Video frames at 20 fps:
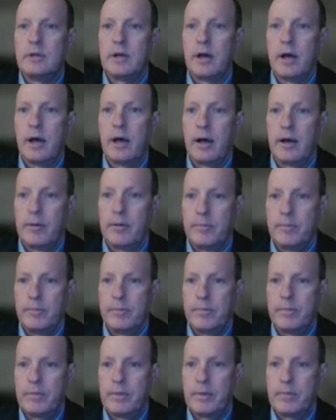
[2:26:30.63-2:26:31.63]

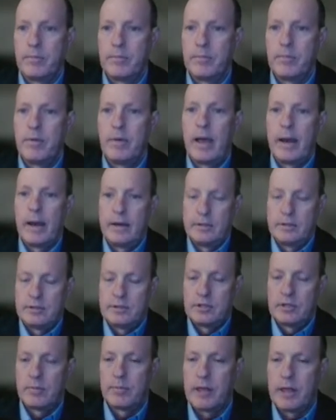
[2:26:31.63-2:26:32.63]
And
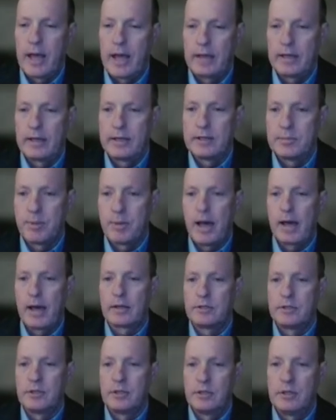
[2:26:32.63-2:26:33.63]
some of that gets back
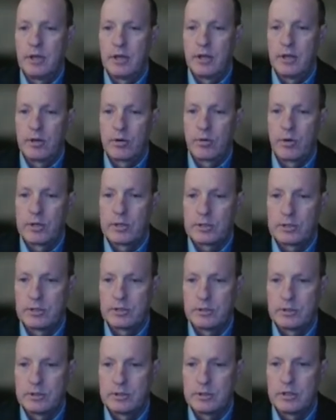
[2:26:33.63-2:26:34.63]
to the other
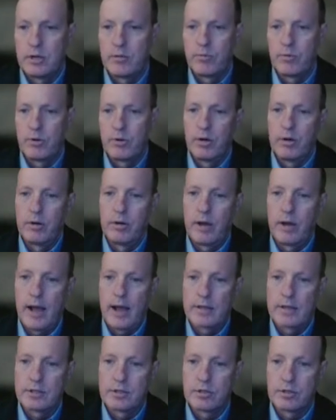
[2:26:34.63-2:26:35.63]
questions that were
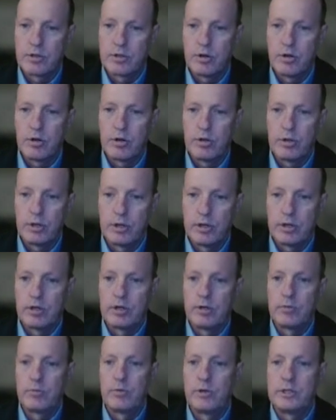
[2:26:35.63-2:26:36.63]
asked earlier,
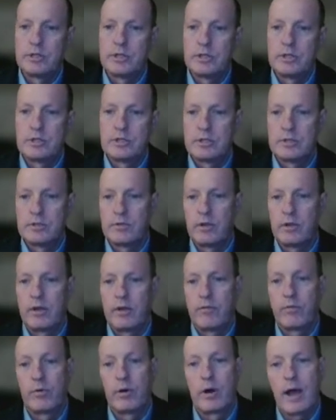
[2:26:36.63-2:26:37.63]
which is if
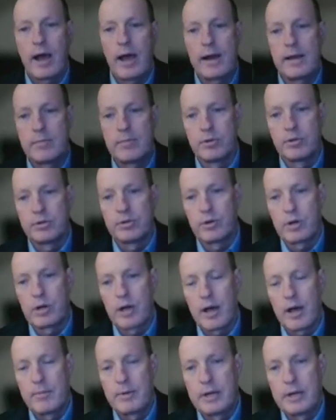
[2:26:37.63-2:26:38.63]
we're not able to
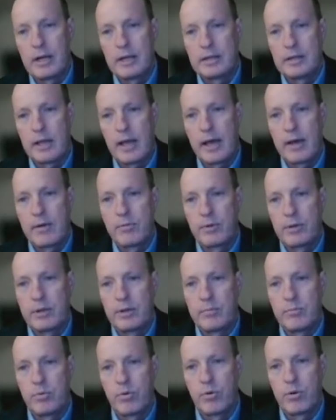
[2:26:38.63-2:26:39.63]
accommodate that within
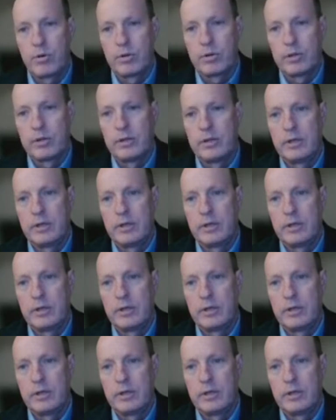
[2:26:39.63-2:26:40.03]
Portland,